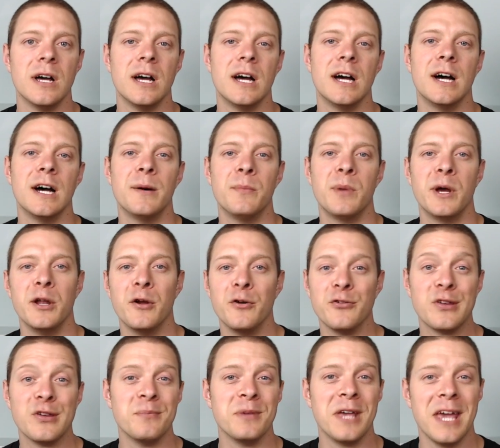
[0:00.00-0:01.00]
Um, I know
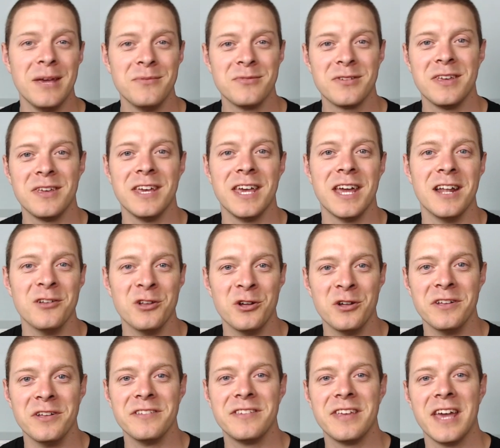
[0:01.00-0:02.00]
some games can get a
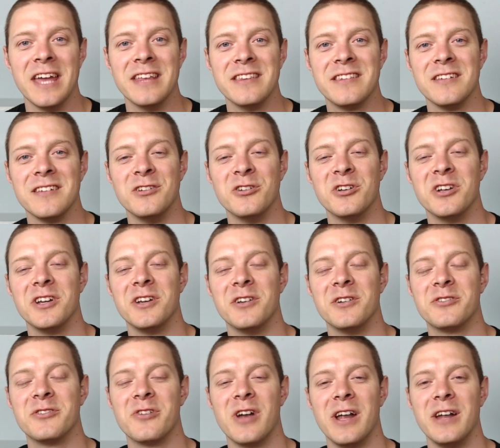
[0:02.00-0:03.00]
little intense, and you're
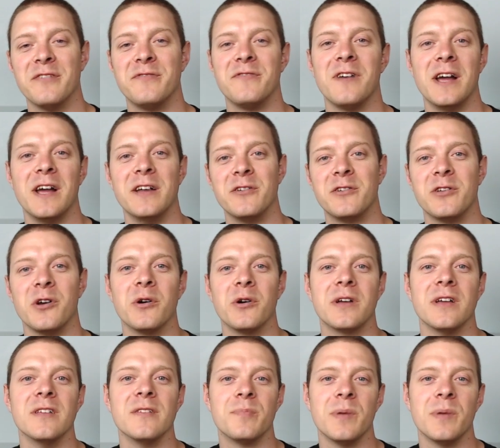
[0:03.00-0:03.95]
you're trying to find your tokens.